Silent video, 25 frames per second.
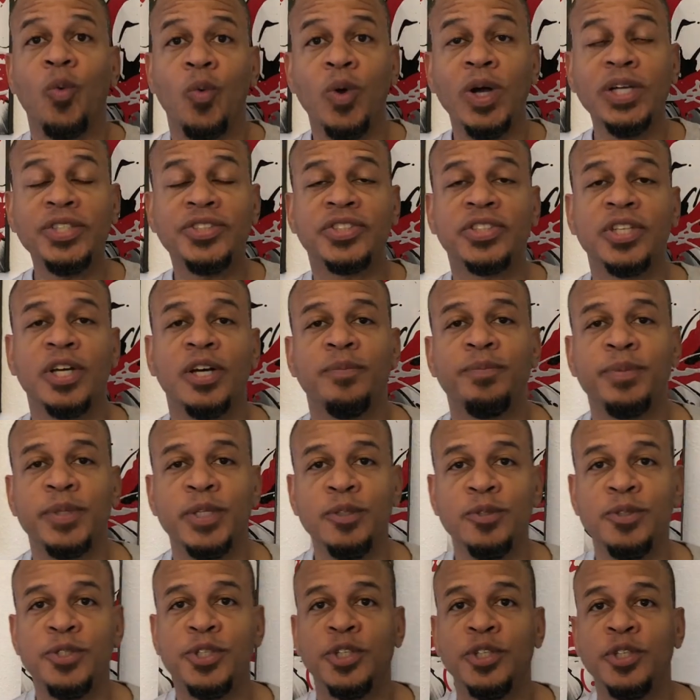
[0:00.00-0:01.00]
What's up,
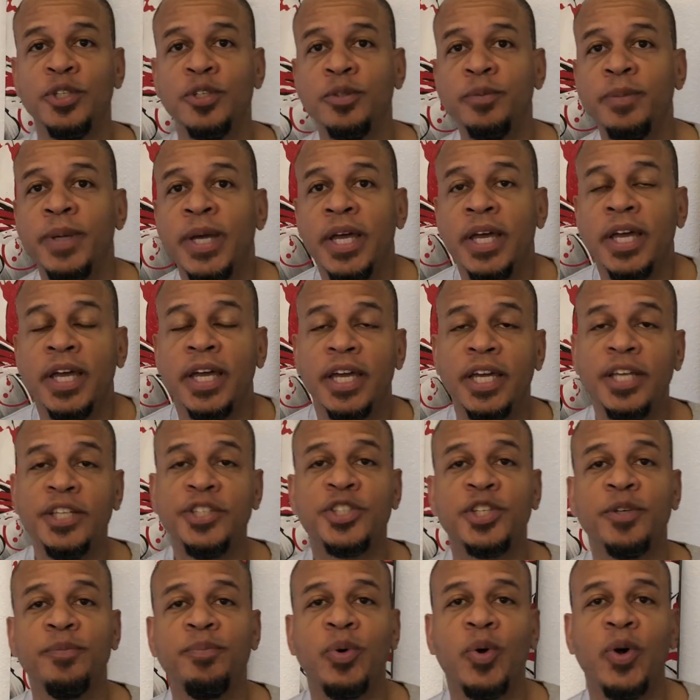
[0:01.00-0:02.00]
YouTube?
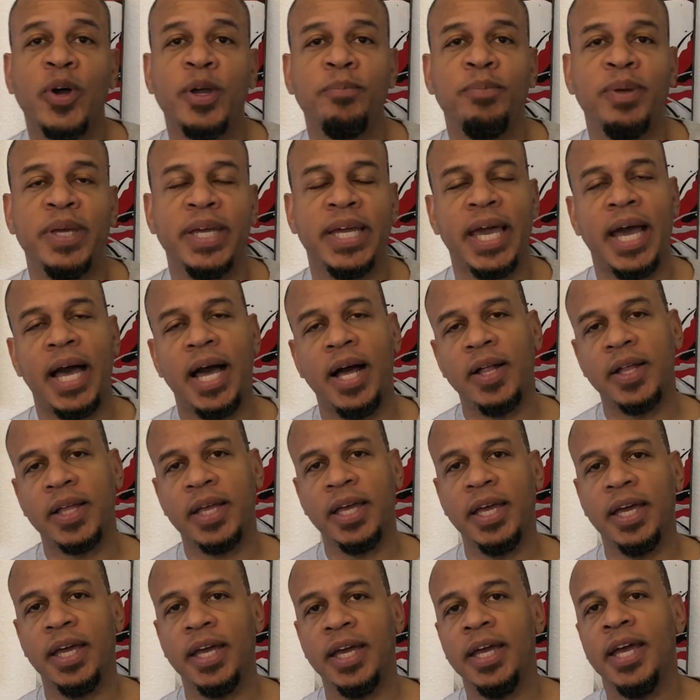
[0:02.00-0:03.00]
It's your boy Big Al
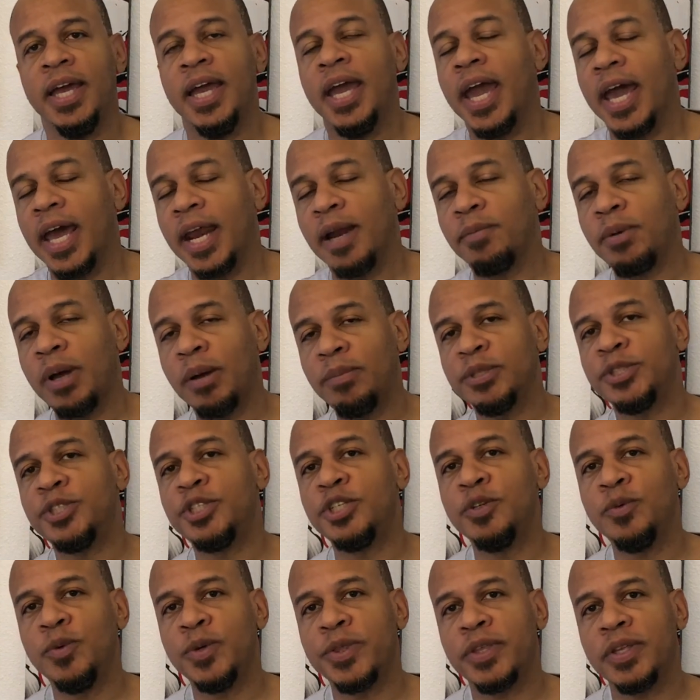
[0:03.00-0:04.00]
here, and I'm coming
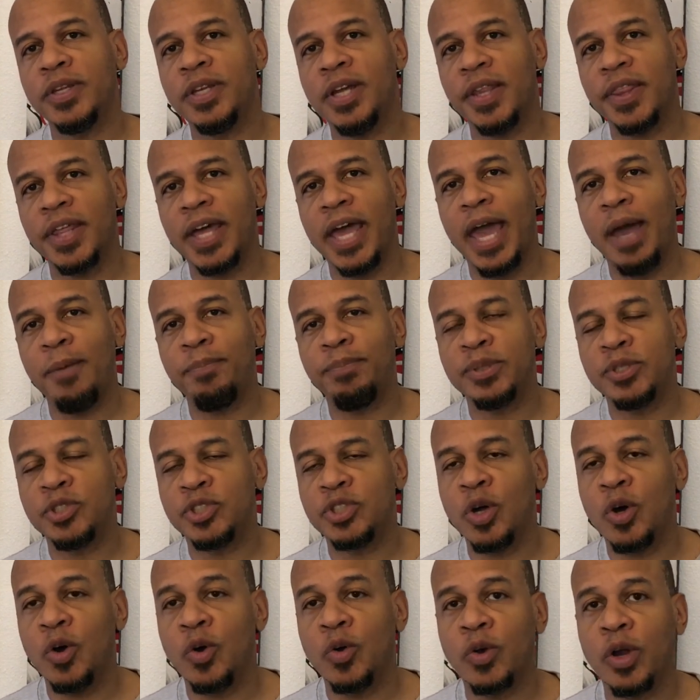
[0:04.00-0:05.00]
to you with another
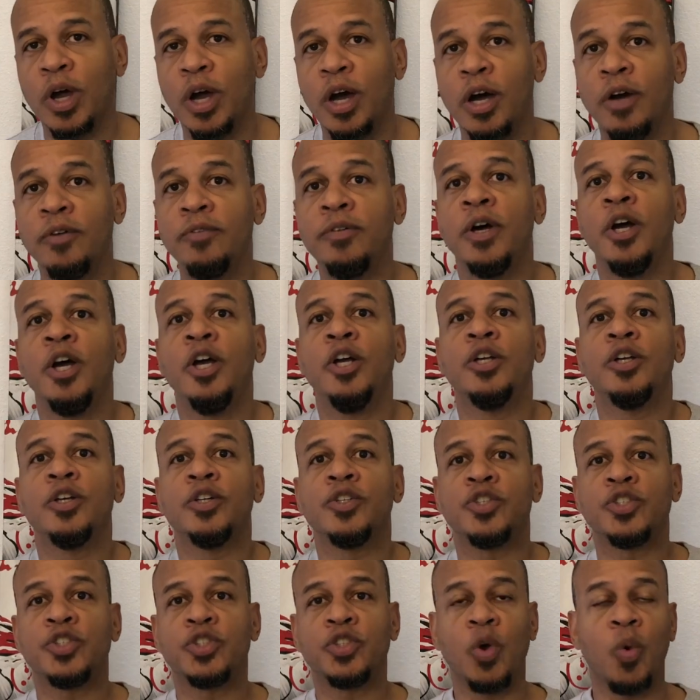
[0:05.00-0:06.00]
episode of
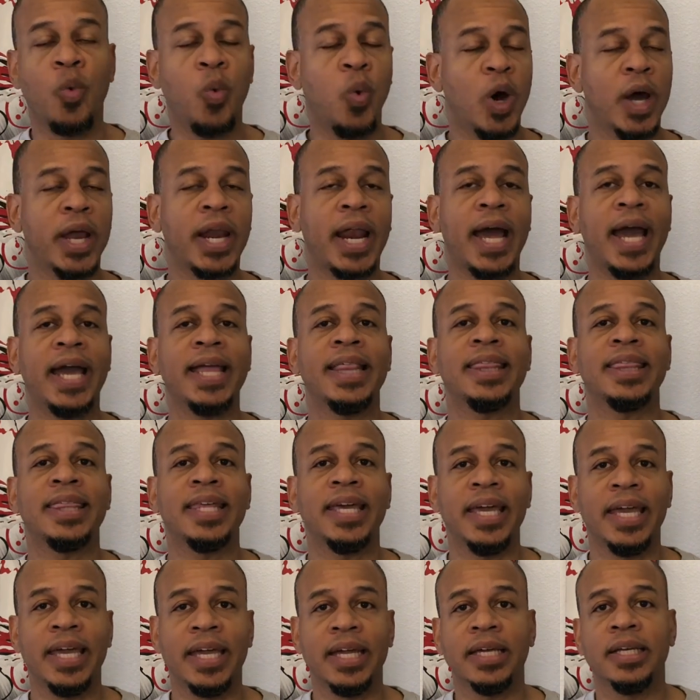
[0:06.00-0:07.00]
So What I
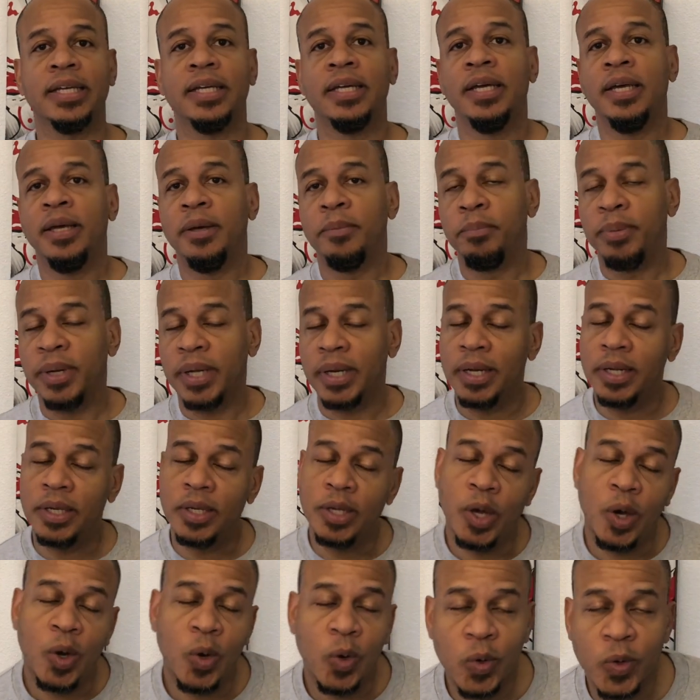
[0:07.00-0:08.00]
Think, better
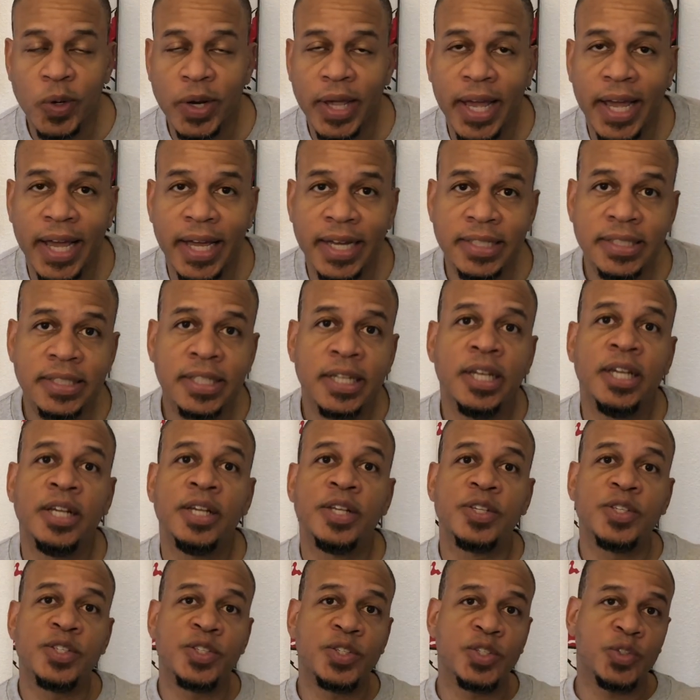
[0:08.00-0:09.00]
known as
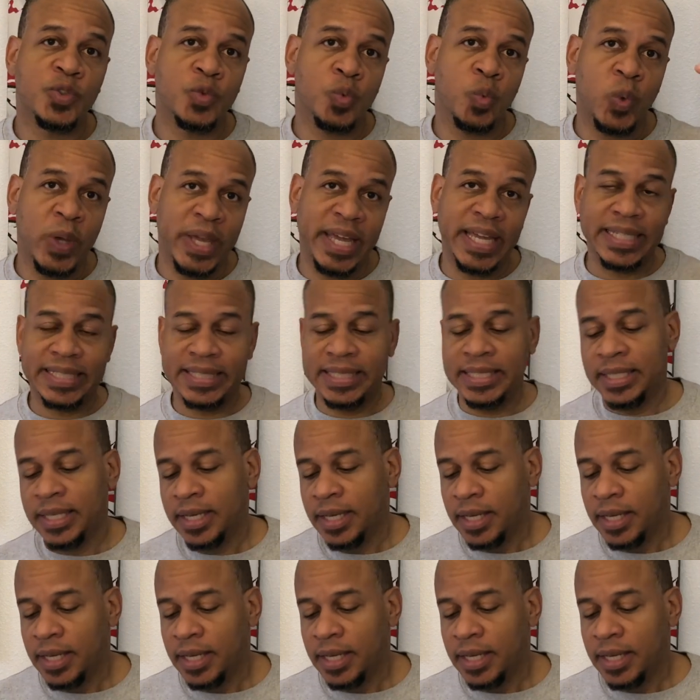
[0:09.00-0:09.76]
SWIT.